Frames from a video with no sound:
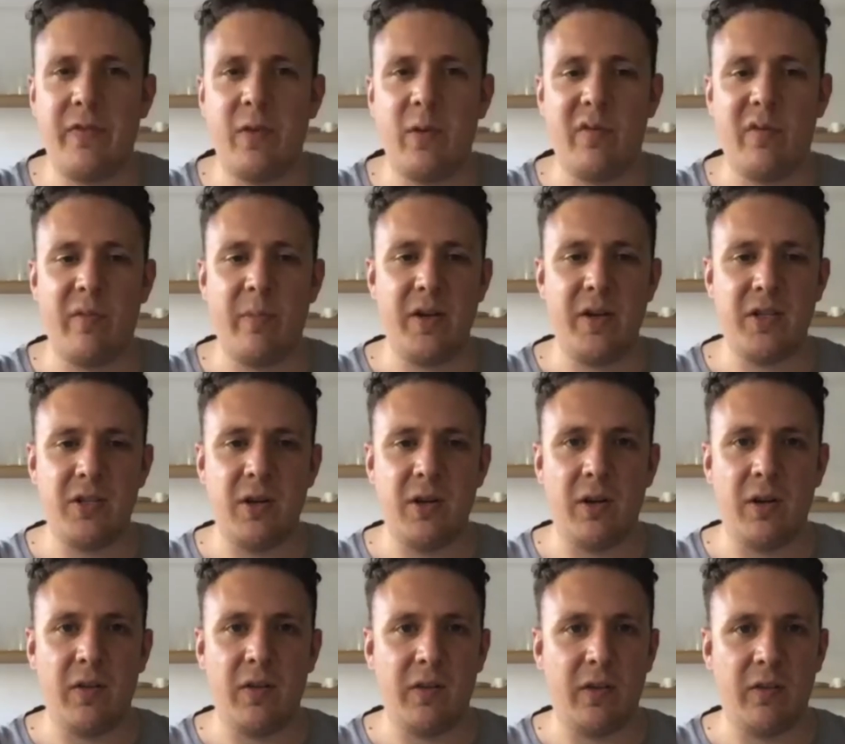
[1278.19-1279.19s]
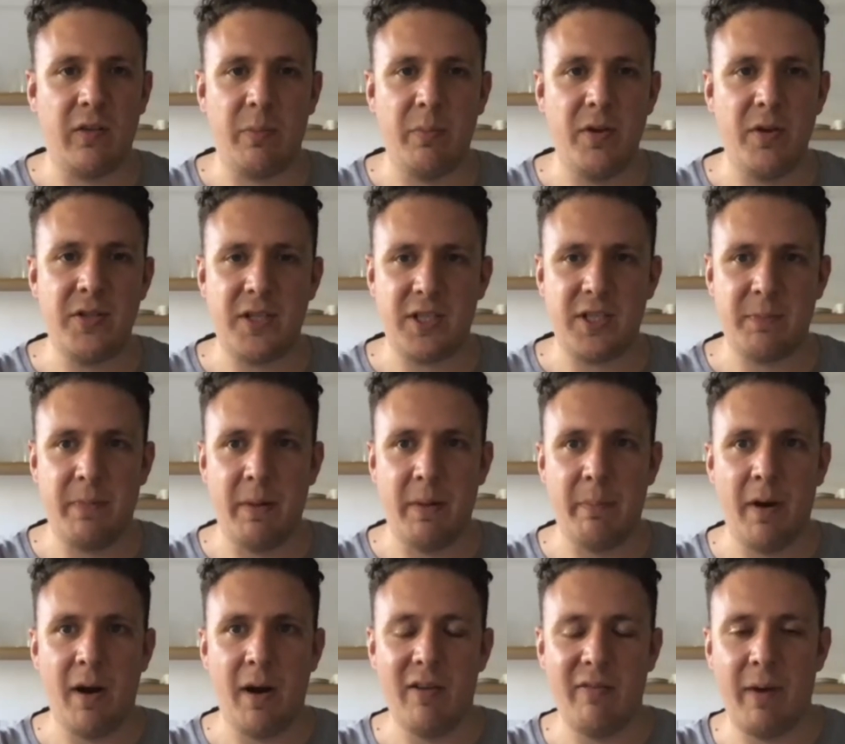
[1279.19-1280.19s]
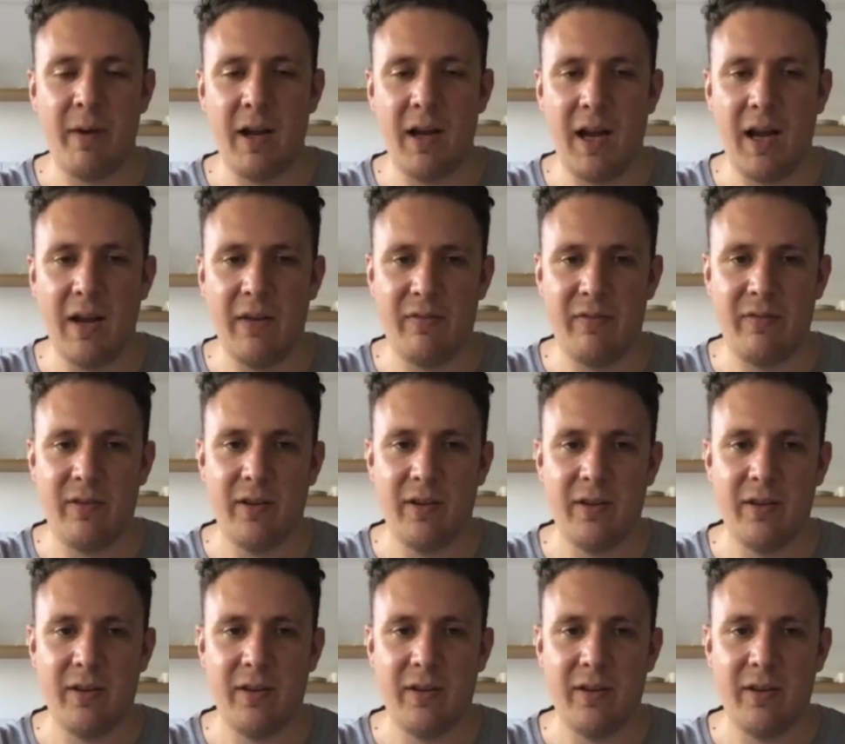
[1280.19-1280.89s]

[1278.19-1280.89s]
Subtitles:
for me to do because music's been part of my life for